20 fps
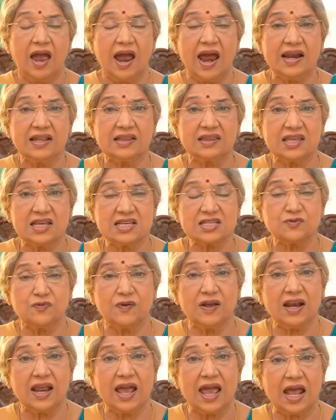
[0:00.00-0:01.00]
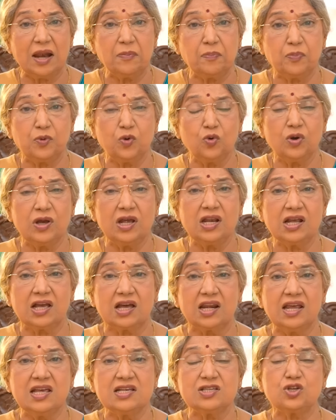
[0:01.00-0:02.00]
and this will help you
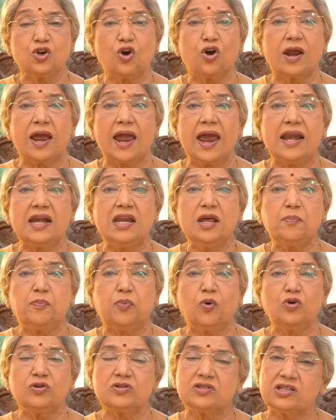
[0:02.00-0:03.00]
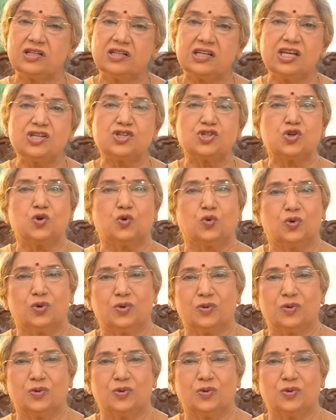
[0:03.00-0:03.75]
increase your adipose tissue.